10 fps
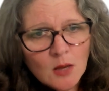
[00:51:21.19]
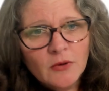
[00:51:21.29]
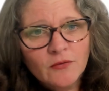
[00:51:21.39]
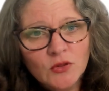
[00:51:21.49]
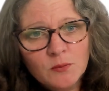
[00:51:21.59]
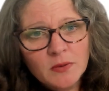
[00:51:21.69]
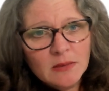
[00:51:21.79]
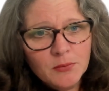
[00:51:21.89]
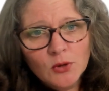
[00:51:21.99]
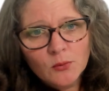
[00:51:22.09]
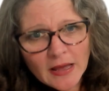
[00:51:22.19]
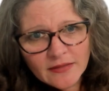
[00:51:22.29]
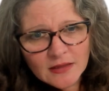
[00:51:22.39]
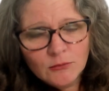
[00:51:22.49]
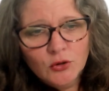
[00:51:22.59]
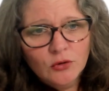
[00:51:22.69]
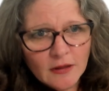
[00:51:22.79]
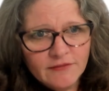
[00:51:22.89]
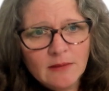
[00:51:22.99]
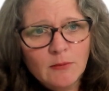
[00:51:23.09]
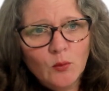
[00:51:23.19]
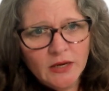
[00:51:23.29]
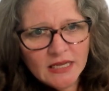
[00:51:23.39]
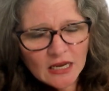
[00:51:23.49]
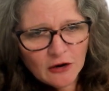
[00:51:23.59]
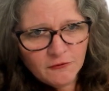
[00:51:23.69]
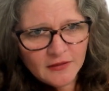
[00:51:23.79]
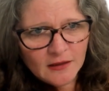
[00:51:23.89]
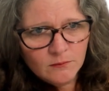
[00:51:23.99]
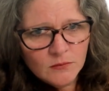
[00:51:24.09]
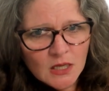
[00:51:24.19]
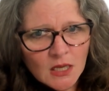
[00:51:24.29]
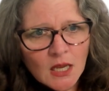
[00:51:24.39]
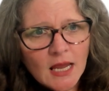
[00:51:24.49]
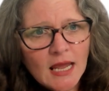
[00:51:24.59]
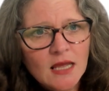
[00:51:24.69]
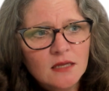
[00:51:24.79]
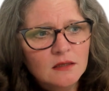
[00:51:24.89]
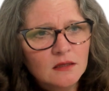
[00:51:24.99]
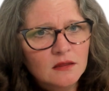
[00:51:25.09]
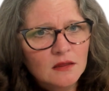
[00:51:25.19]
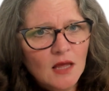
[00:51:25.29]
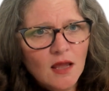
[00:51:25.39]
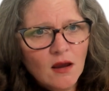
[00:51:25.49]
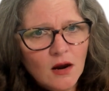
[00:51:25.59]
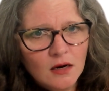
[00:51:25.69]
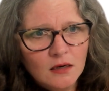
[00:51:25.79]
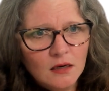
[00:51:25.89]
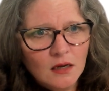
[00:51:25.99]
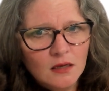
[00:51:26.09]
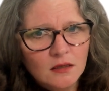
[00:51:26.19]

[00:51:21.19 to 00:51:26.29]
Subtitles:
but for the people around them who love them and want to care for them. And they are